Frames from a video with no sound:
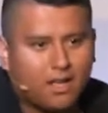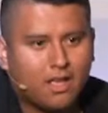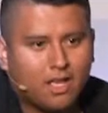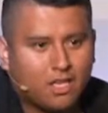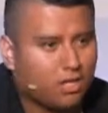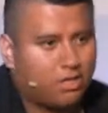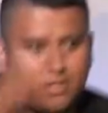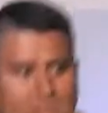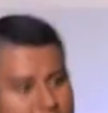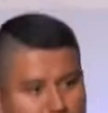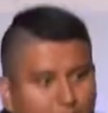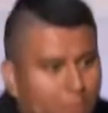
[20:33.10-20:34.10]
You'll look
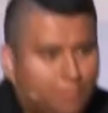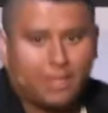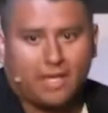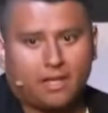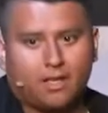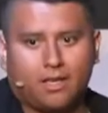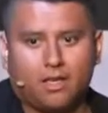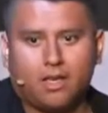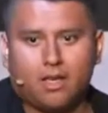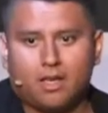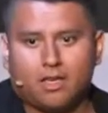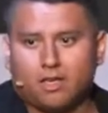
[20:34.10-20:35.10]
stupid.
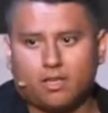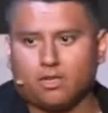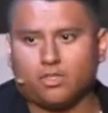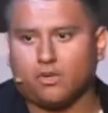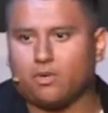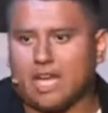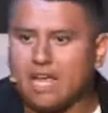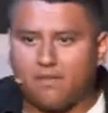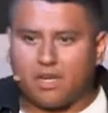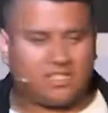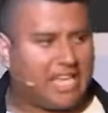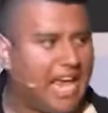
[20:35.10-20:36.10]
You'll, you'll do whatever
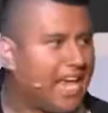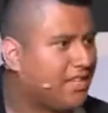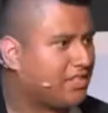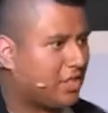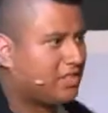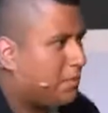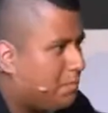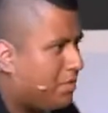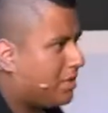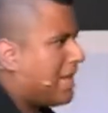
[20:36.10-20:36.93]
it takes just to be with that